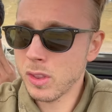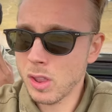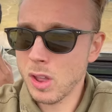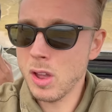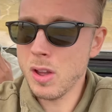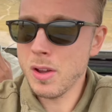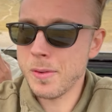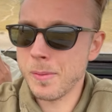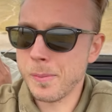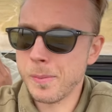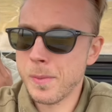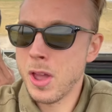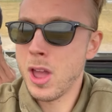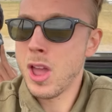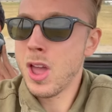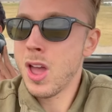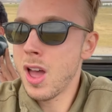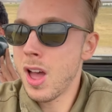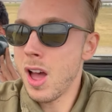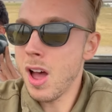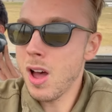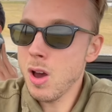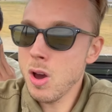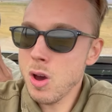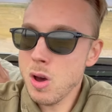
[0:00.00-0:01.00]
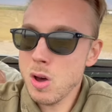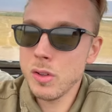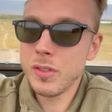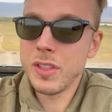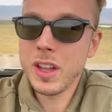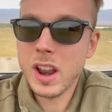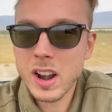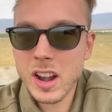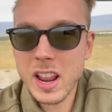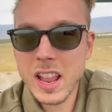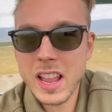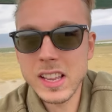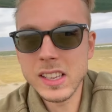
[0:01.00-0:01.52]
Oh. Oh,
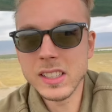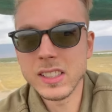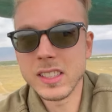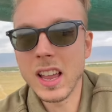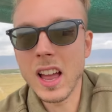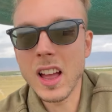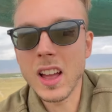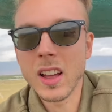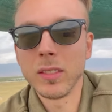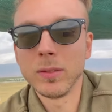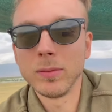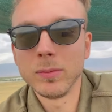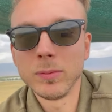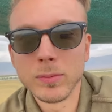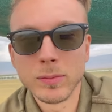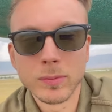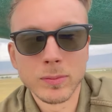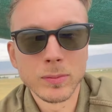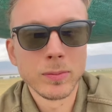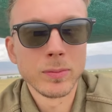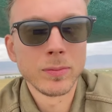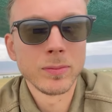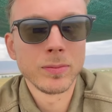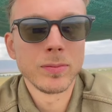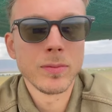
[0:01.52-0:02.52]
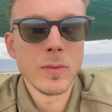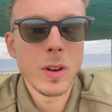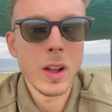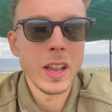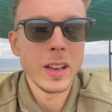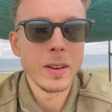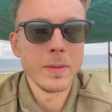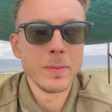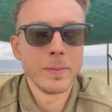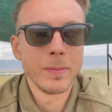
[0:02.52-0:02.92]
there he is, yeah. Wait.